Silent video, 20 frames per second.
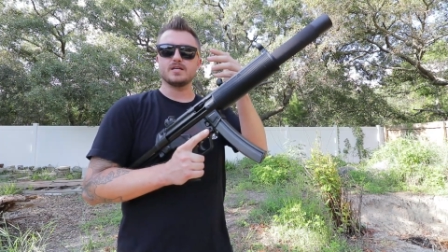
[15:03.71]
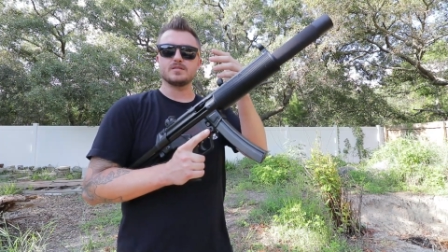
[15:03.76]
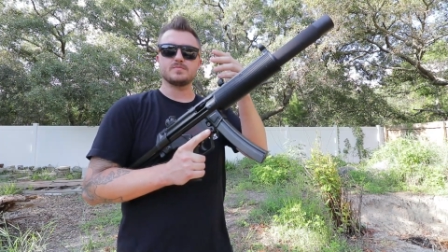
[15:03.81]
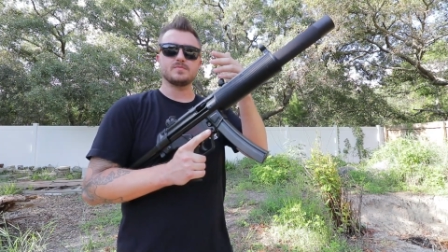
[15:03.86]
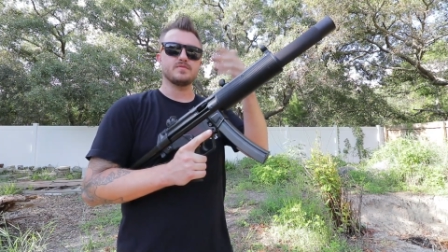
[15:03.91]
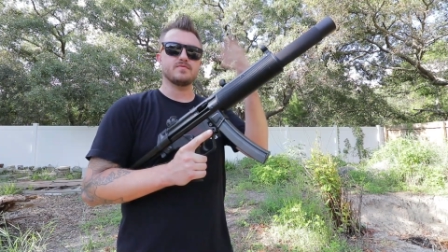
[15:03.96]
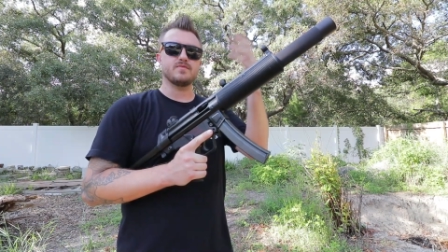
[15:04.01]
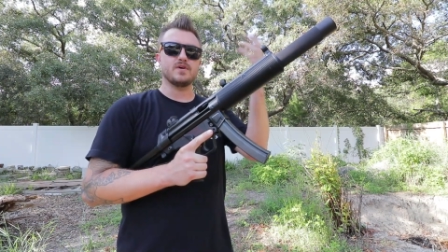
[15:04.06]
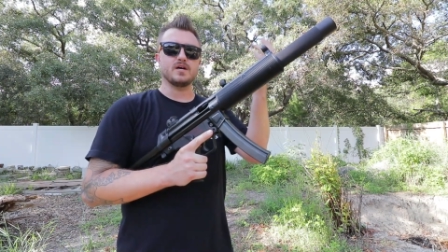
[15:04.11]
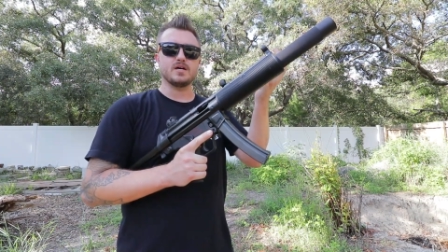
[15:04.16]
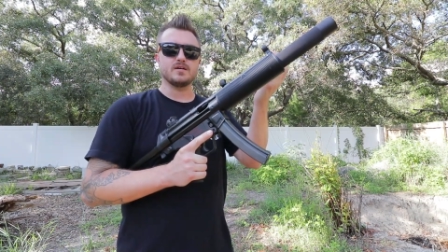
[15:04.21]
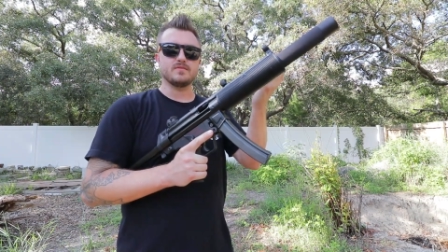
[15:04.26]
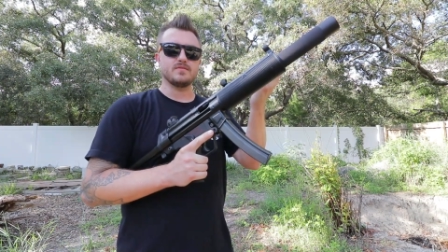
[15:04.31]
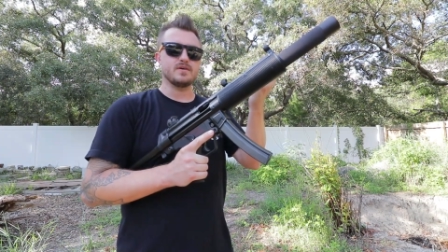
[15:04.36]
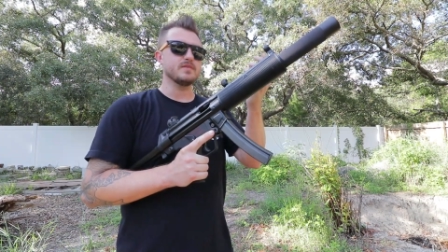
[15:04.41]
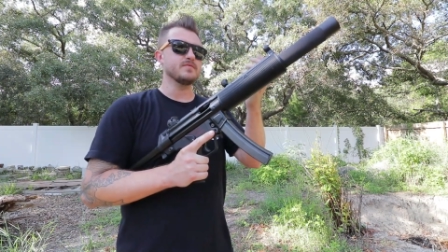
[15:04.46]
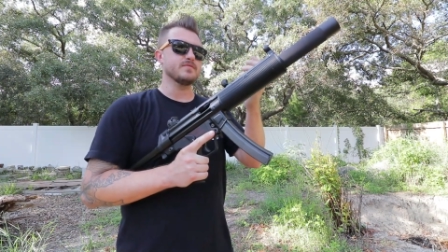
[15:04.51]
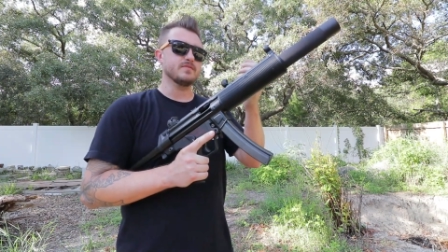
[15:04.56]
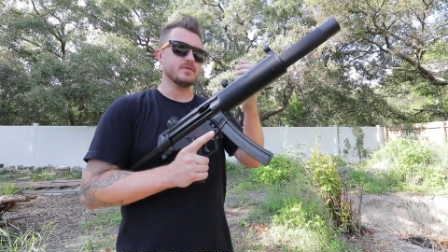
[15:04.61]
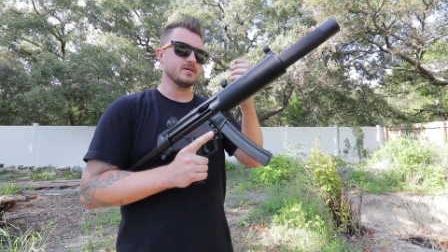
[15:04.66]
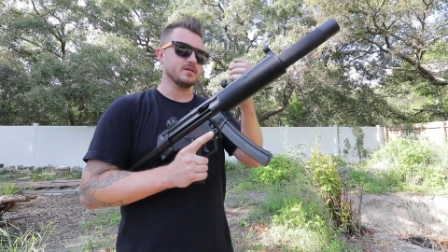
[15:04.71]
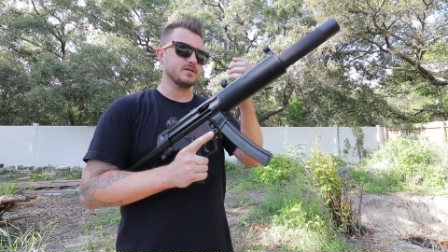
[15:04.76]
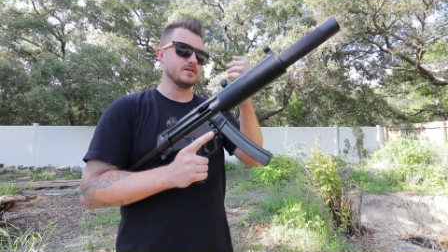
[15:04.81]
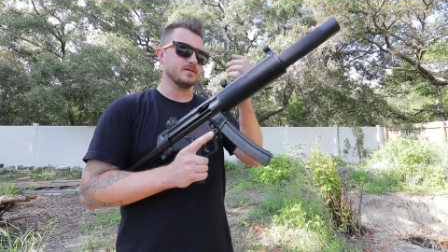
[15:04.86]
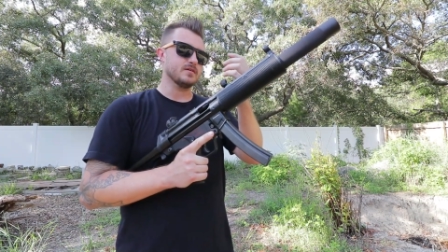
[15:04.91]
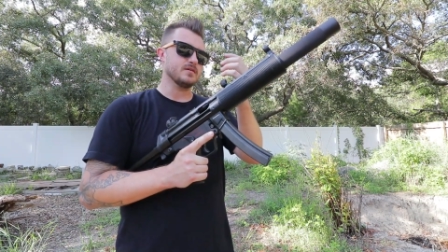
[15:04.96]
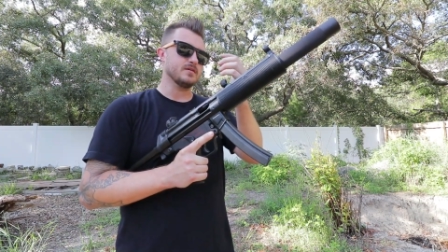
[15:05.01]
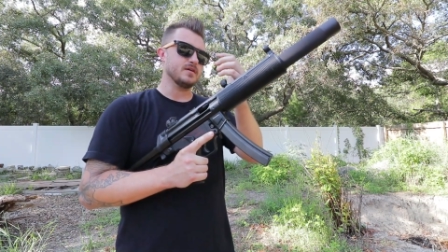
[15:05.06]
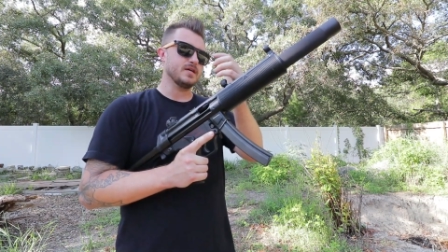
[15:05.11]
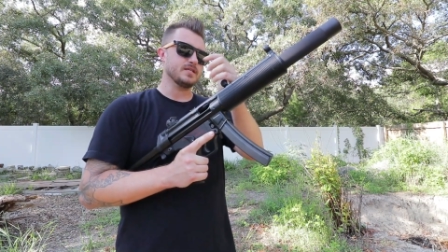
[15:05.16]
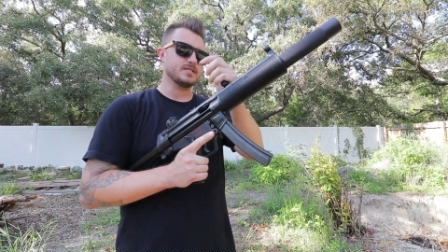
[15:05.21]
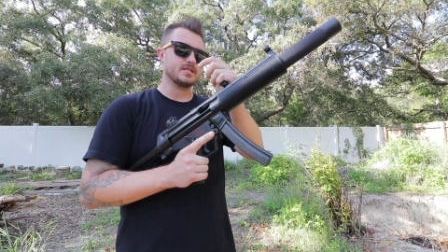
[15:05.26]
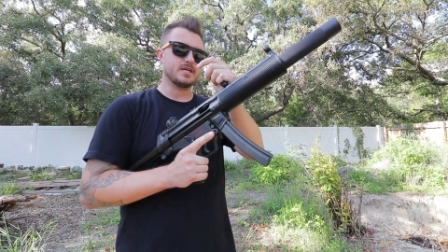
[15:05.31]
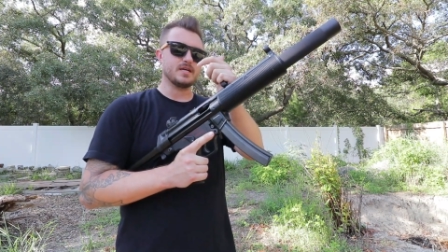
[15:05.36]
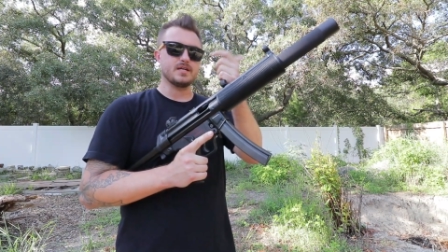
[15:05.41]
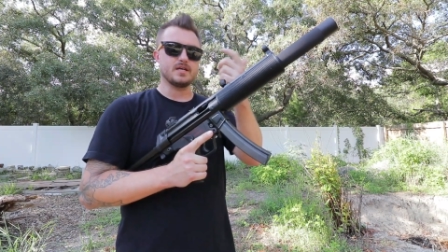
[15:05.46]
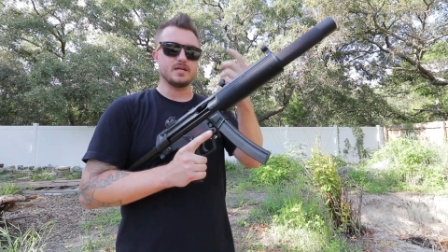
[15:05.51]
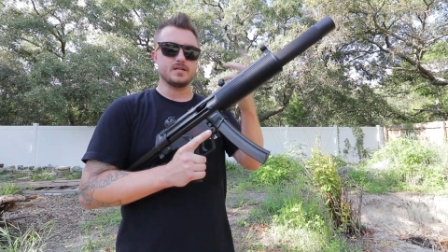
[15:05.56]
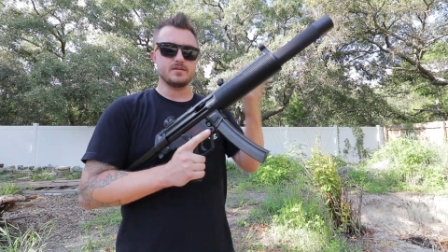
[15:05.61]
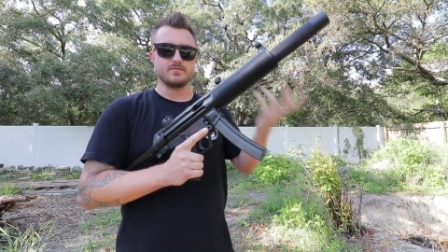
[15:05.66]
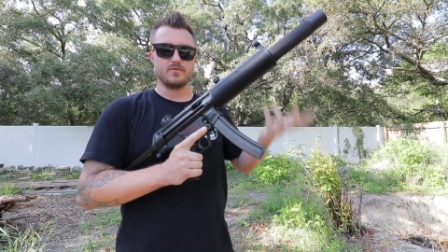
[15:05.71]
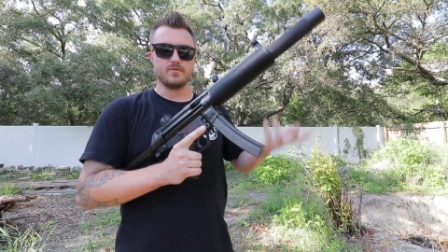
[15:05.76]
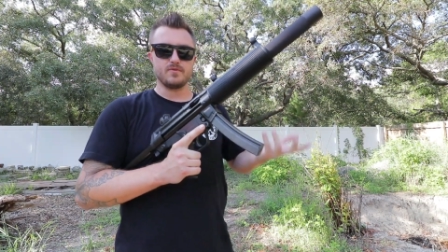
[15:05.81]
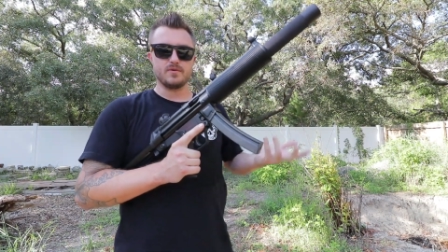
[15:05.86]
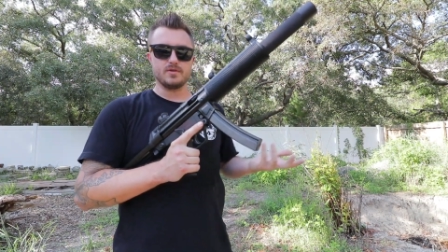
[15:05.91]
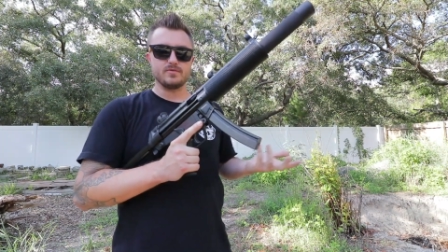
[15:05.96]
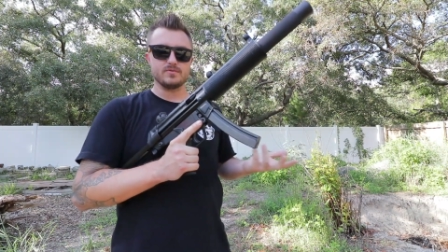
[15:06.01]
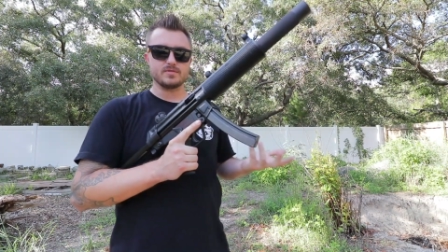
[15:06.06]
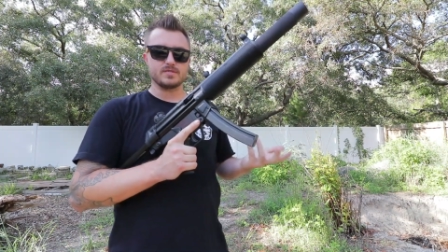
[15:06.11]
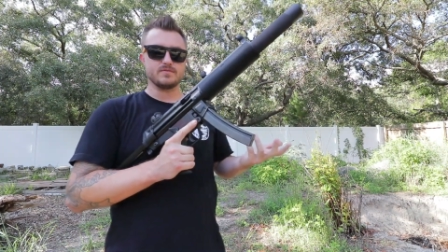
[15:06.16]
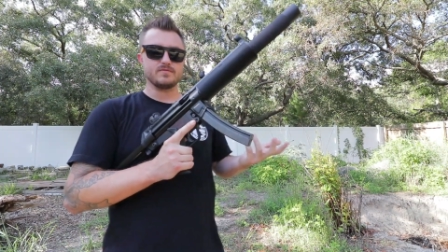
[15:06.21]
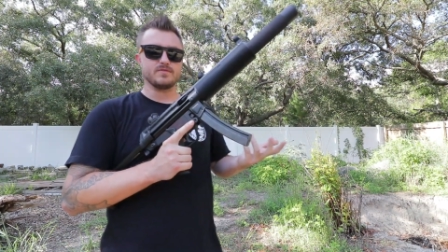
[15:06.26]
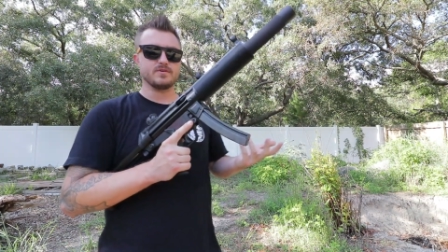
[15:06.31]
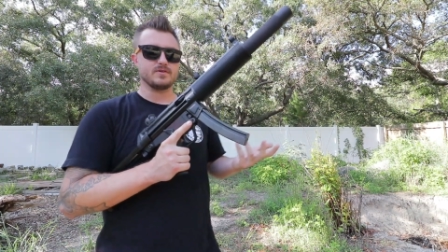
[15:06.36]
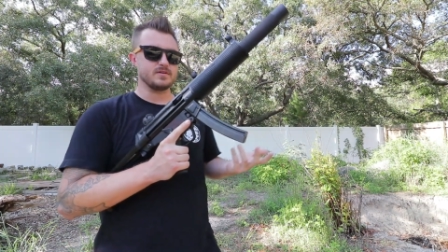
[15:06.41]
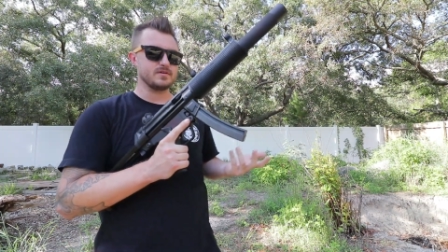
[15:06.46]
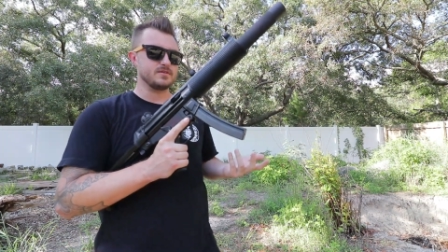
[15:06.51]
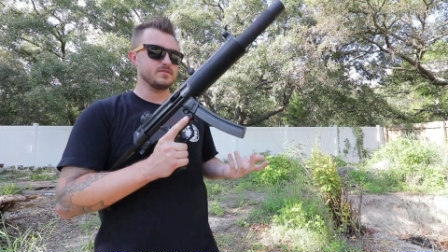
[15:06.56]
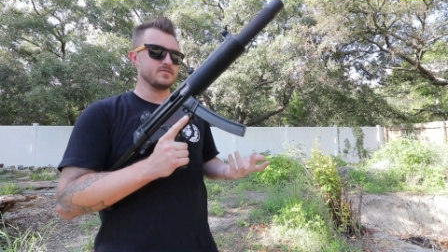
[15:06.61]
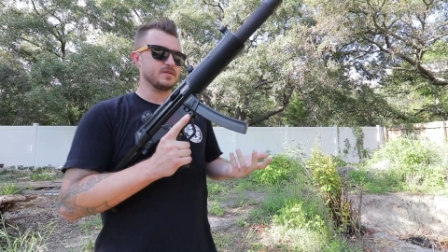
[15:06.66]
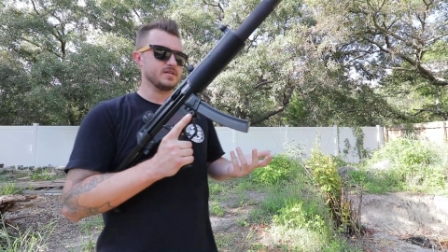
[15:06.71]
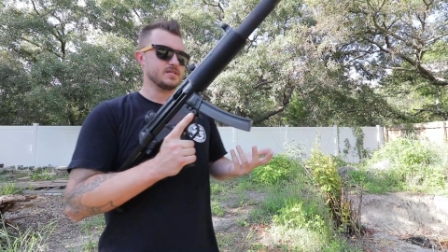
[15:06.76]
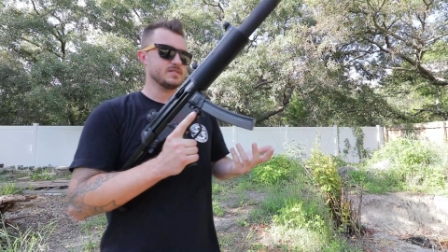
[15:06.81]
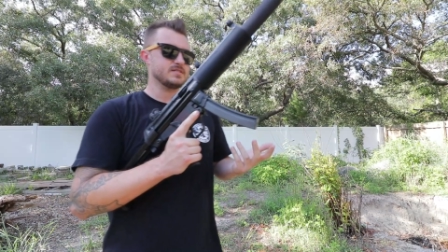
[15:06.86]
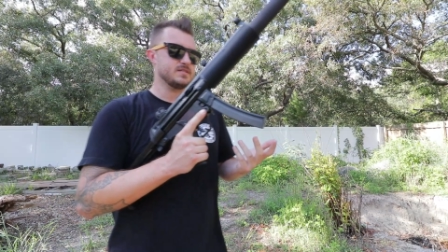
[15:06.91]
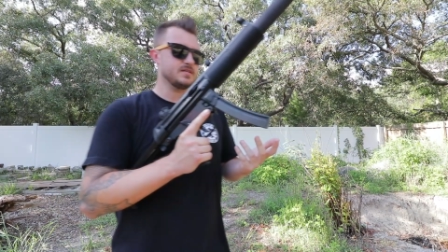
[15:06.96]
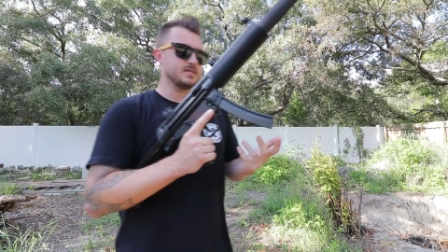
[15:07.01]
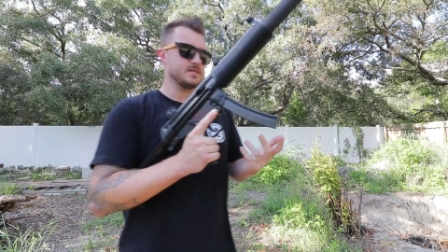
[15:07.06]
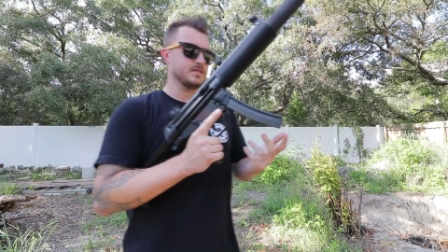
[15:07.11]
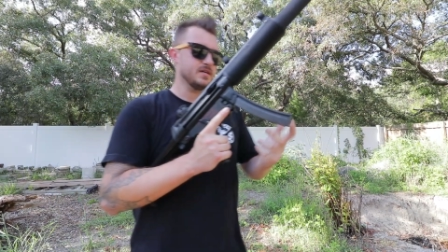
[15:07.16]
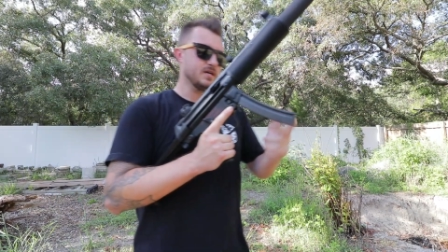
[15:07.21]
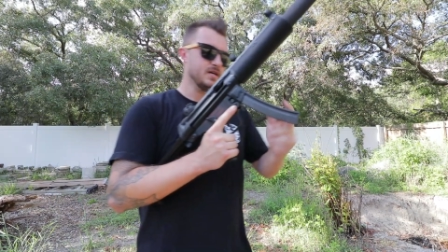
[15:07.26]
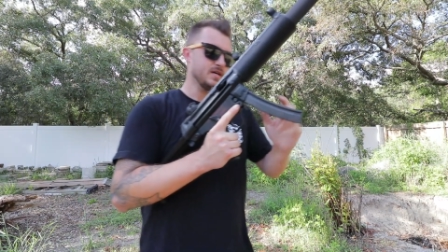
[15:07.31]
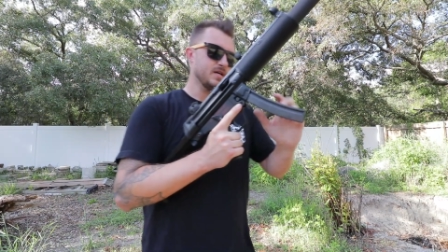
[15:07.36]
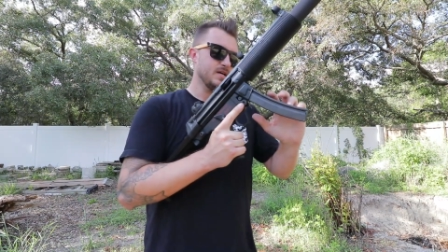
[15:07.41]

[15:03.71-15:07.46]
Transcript: SP5, I have a uh, HK94 that was converted to an SD,